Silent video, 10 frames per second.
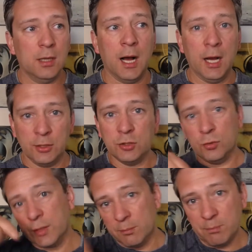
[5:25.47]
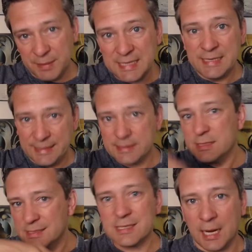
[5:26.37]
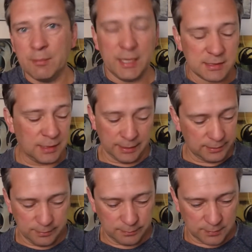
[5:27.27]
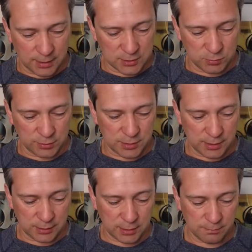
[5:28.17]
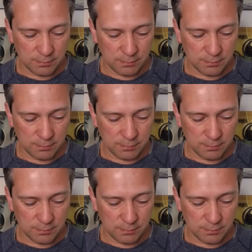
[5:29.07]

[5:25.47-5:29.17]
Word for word: Uh, you can be side by side. That's what they're saying there.